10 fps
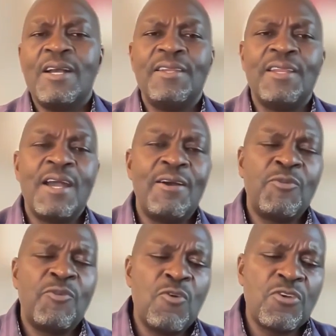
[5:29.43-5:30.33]
And now
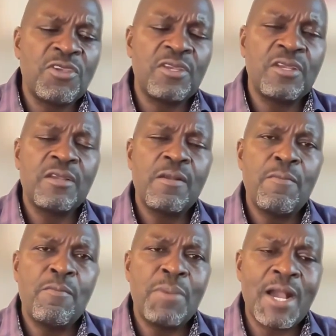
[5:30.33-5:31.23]
I'm walking
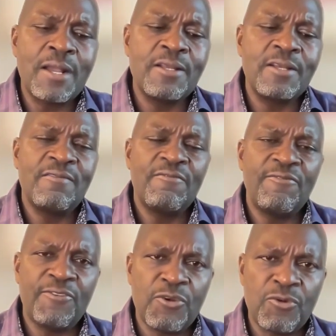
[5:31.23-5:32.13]
back,
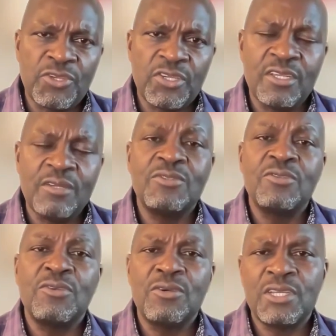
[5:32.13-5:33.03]
following him
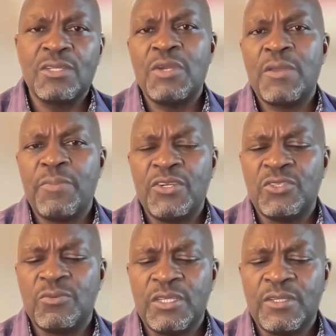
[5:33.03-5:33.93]
to go get my
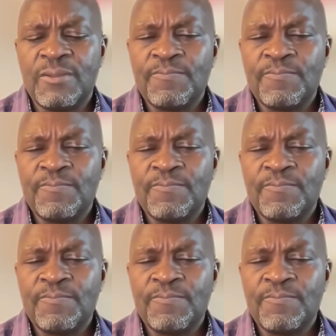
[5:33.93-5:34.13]
punishment.